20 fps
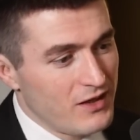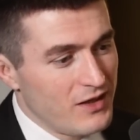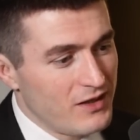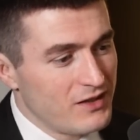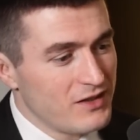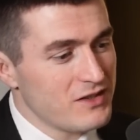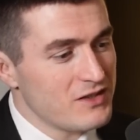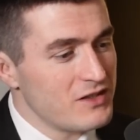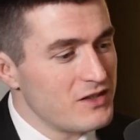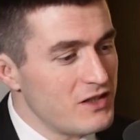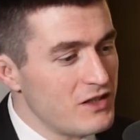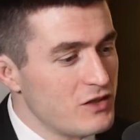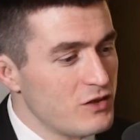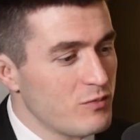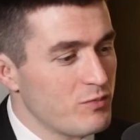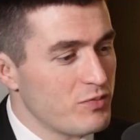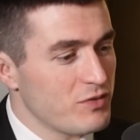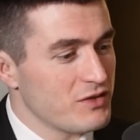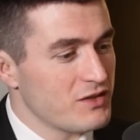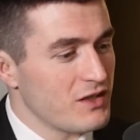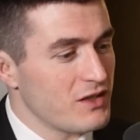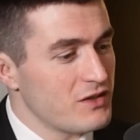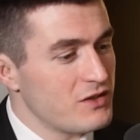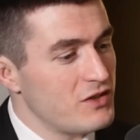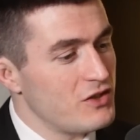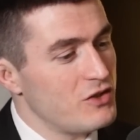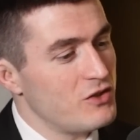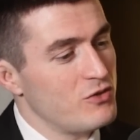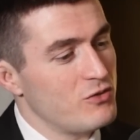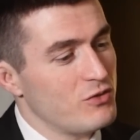It doesn't need to present
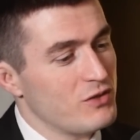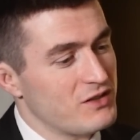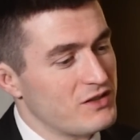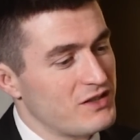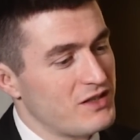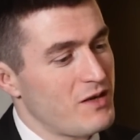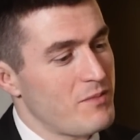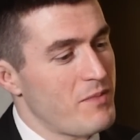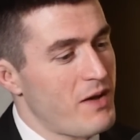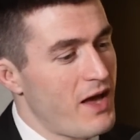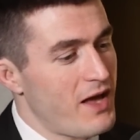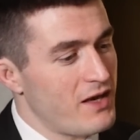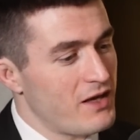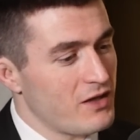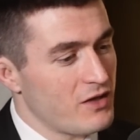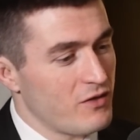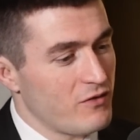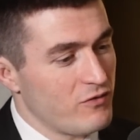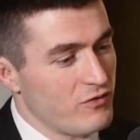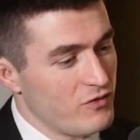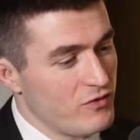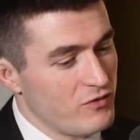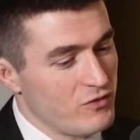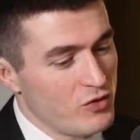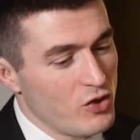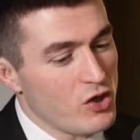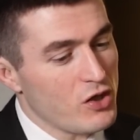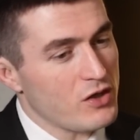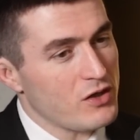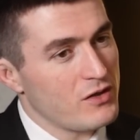to you a schematic of
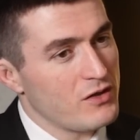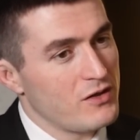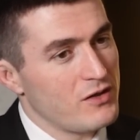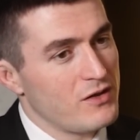look.